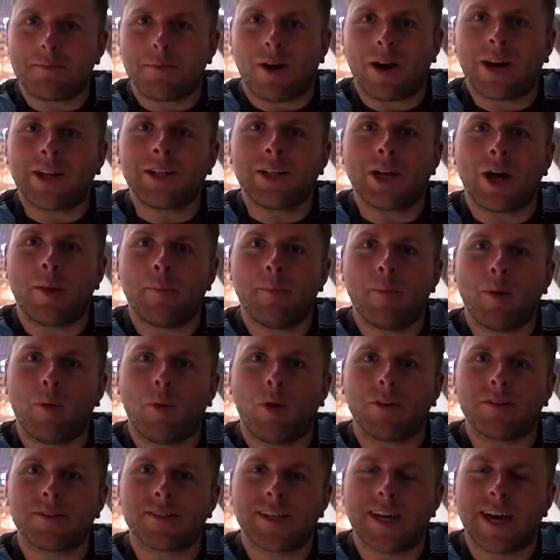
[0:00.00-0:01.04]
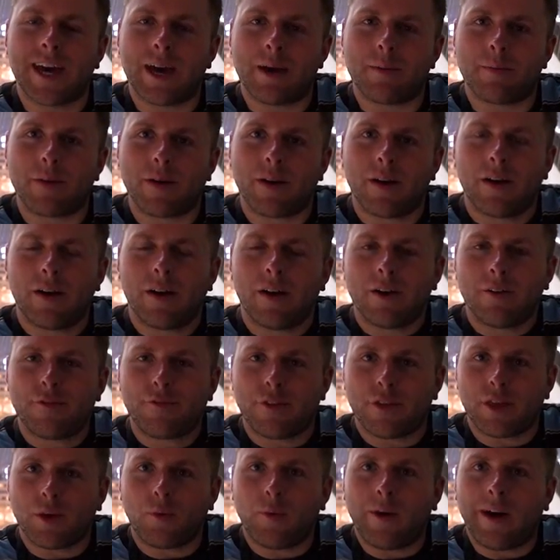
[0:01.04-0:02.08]
My #1 tip
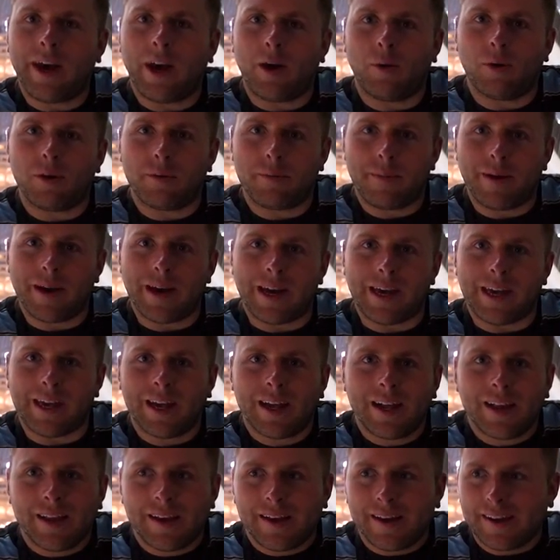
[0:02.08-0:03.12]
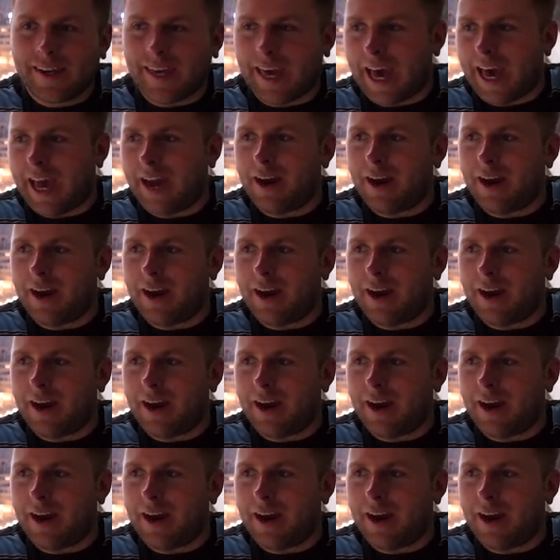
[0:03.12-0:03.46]
for the wheel would be get